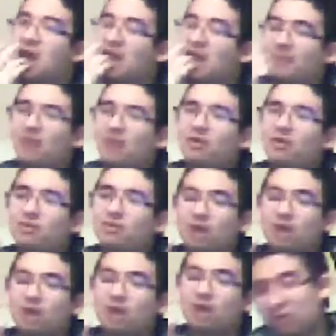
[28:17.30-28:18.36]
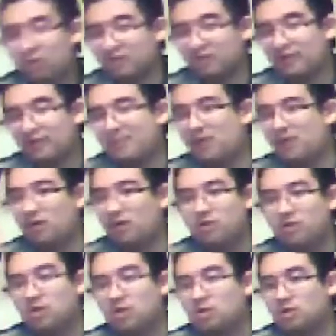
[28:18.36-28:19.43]
Like Mario, I will defend Mario
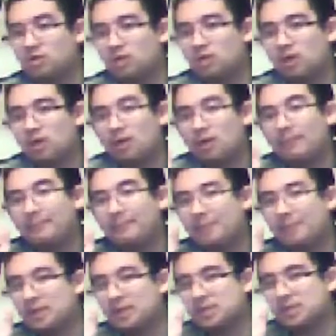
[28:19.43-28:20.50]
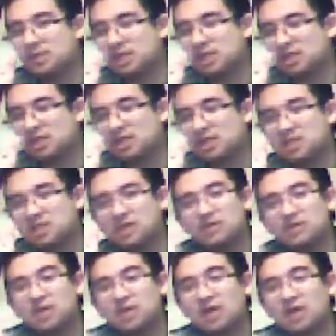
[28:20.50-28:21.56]
U, but the
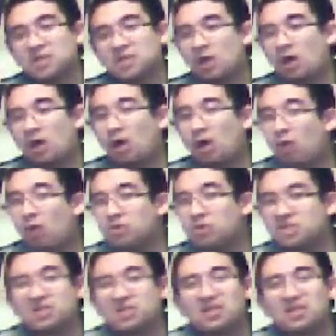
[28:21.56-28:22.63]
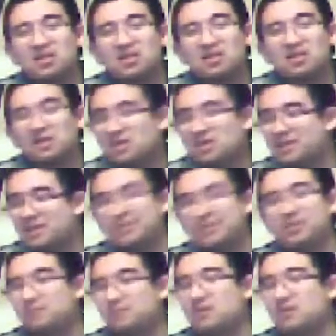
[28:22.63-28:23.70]
series as a whole just
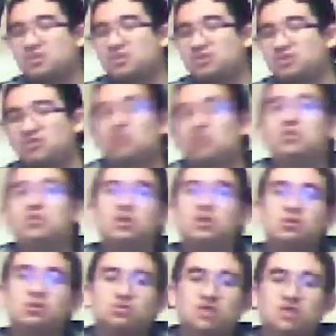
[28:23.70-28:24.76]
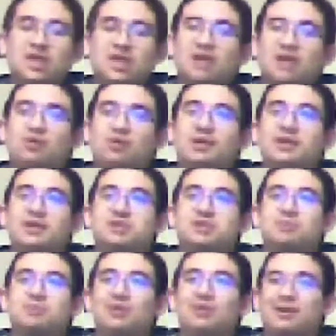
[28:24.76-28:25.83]
doesn't do much for really anyone at
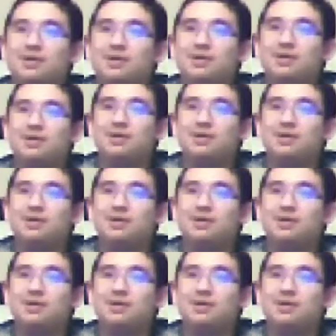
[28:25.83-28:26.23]
this point.